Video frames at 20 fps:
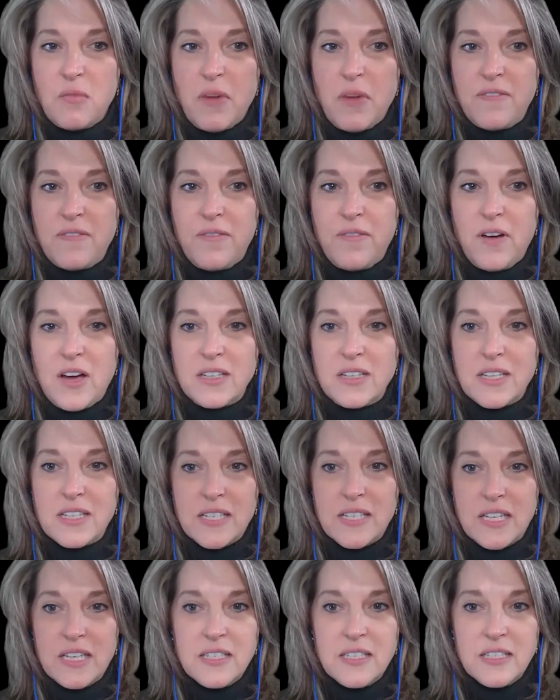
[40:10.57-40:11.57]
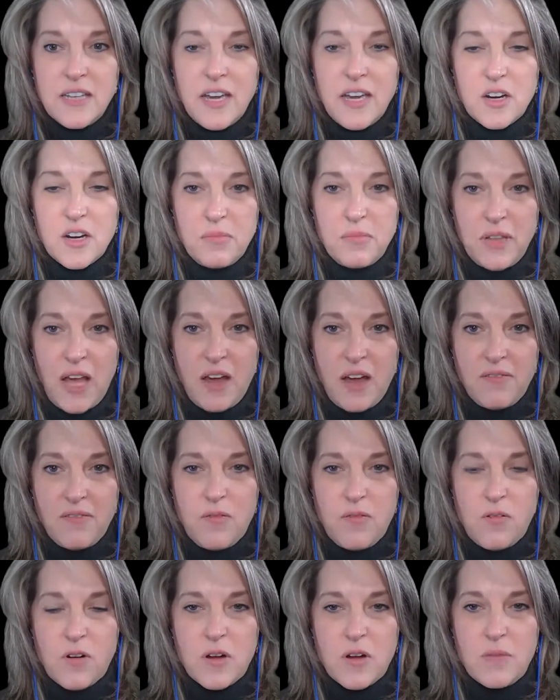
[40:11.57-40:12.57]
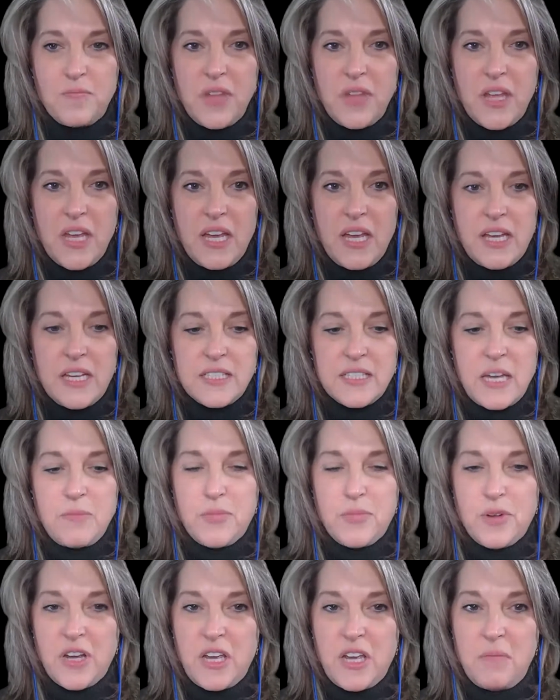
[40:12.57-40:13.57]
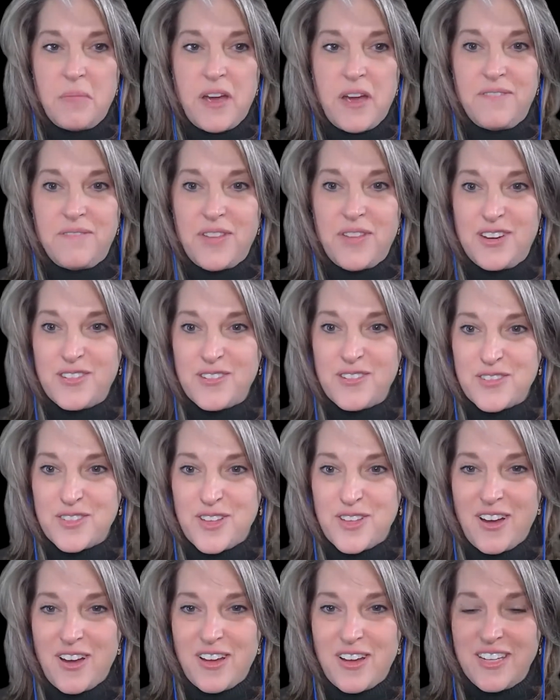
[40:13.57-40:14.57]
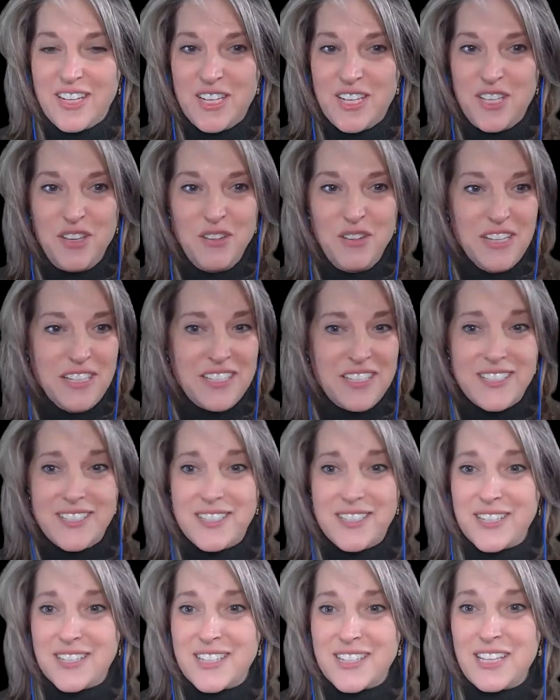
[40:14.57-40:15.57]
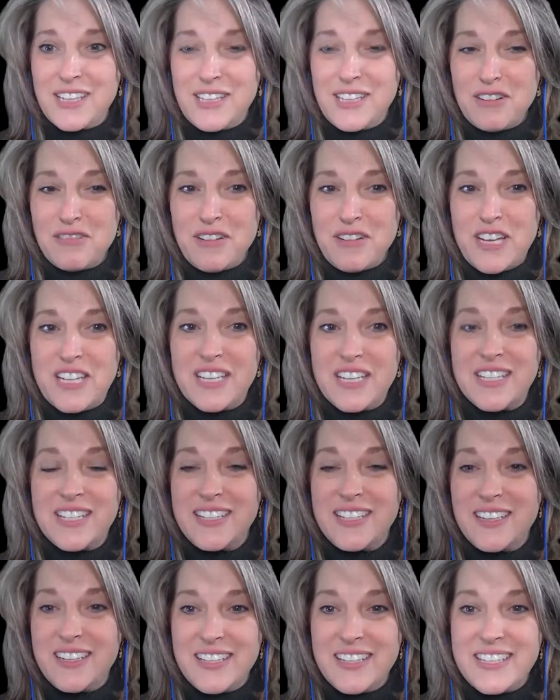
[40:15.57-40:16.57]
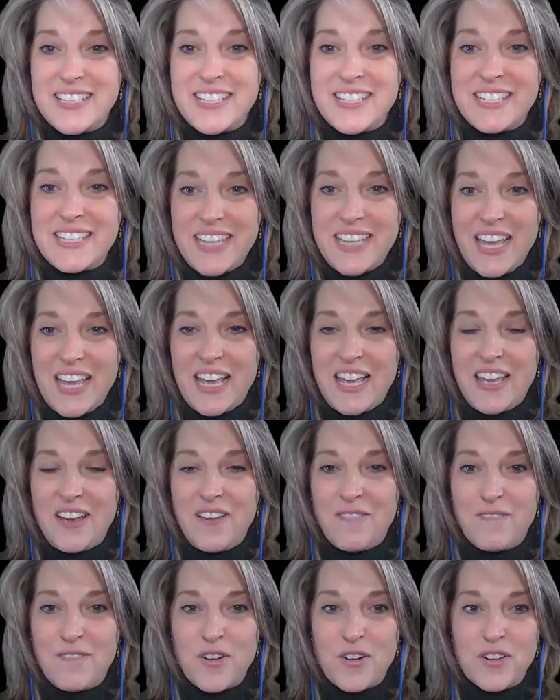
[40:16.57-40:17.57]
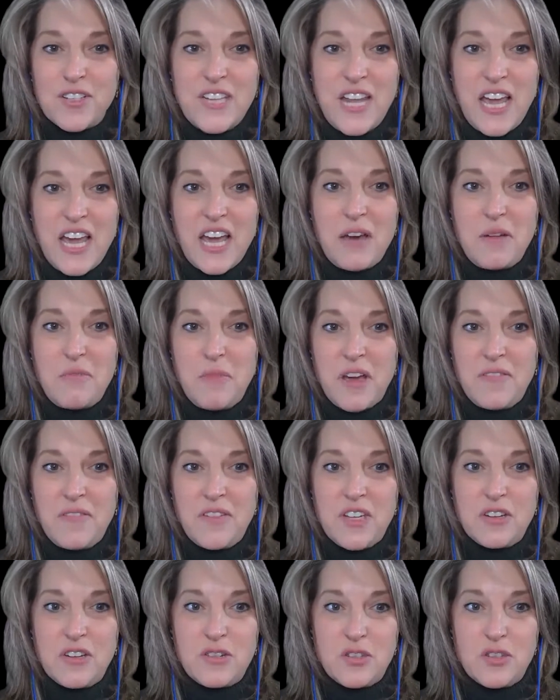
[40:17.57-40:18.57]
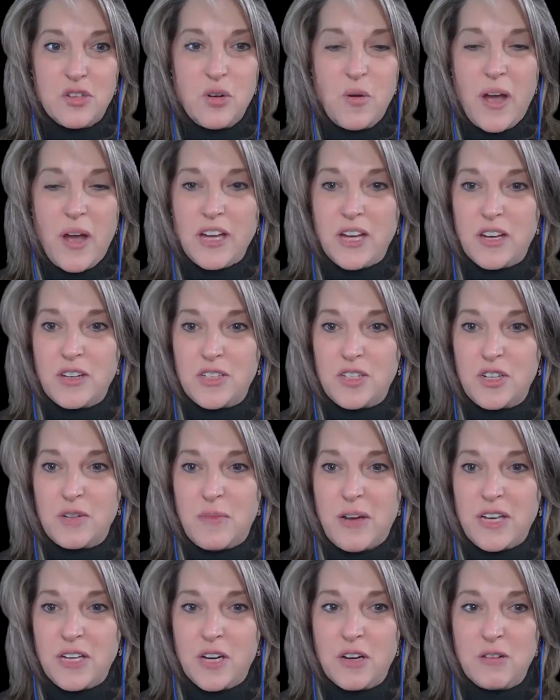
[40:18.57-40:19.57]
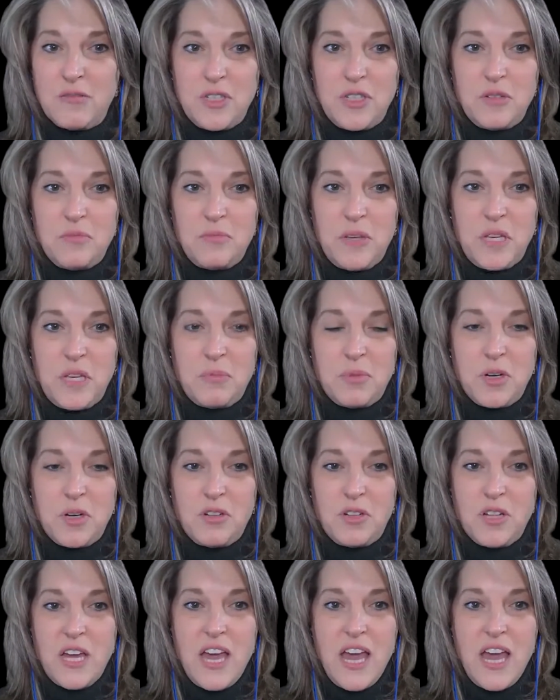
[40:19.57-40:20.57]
My Fontis Insider platform is I'm bringing my vendors on. You get to just literally see firsthand my vendors, who I go to, my go-to people,